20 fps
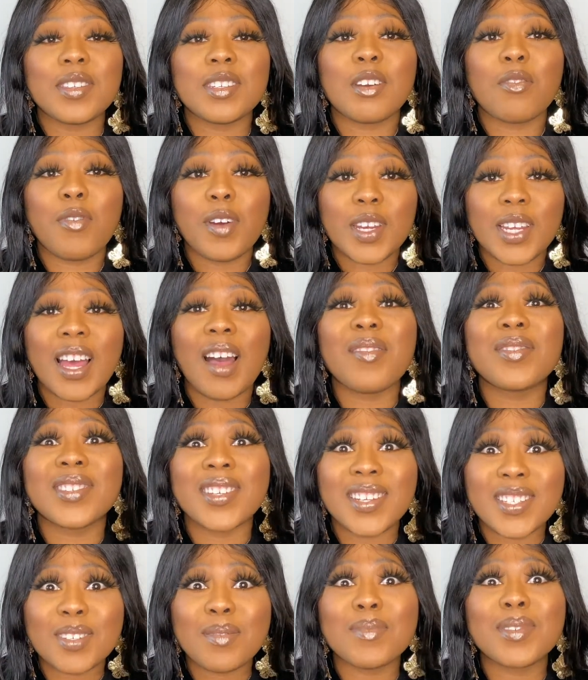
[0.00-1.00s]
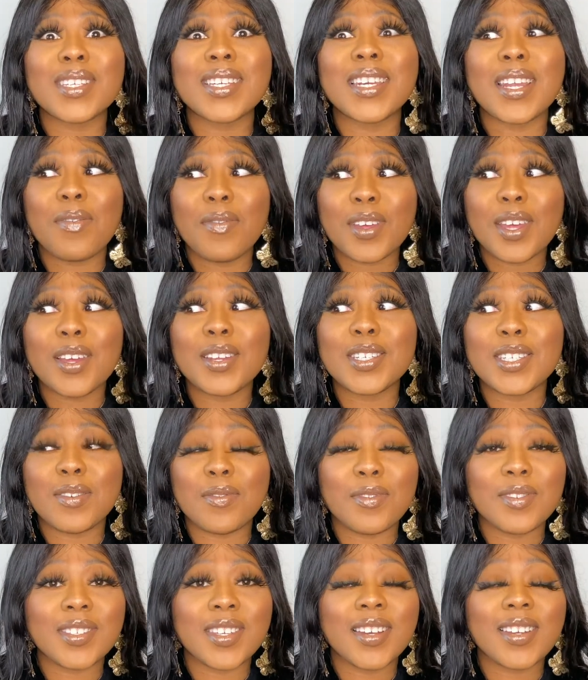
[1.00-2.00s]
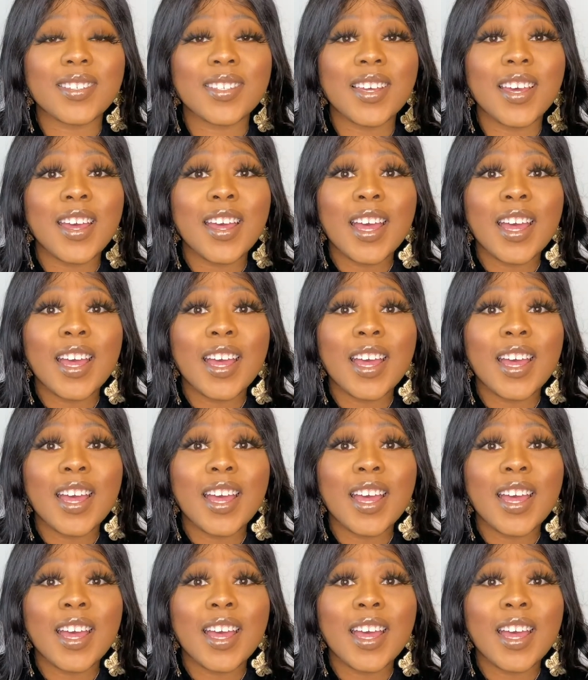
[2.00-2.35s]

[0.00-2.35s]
and already I've seen some significant differences.